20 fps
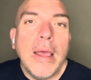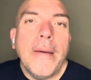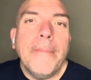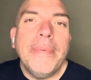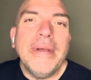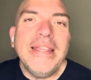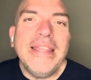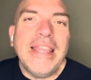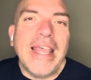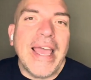
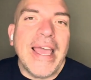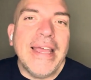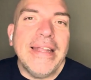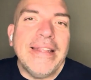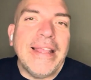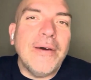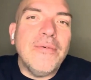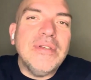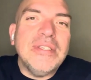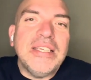But then,
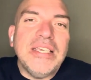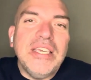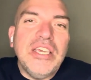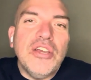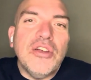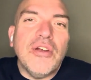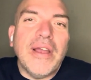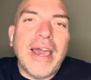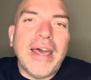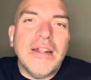that was a
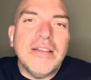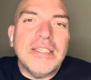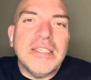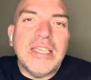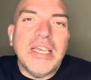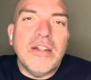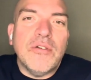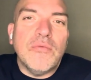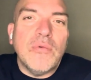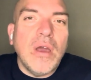year out of
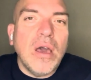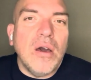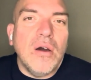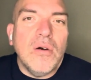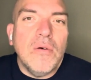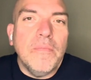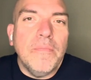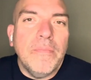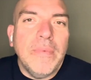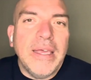Skid
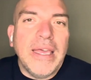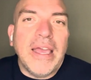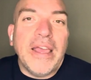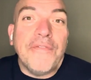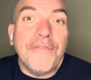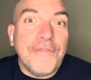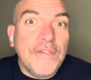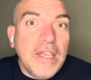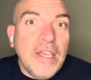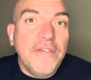Row,
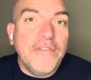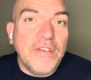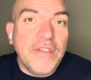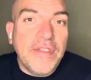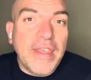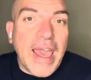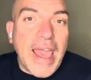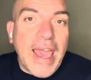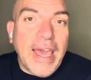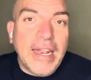if even
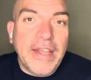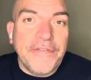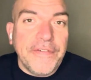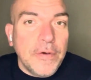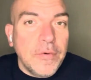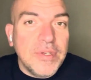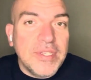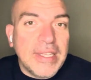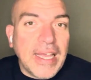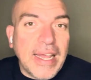that. If it
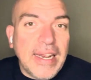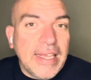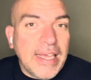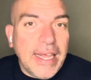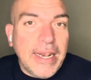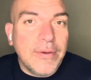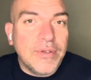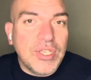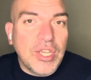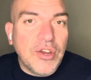was 98,
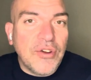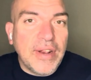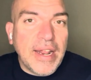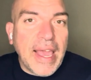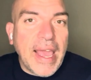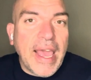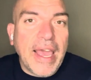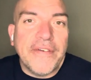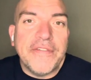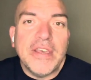it was a year and a
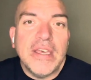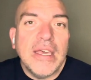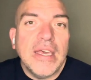half.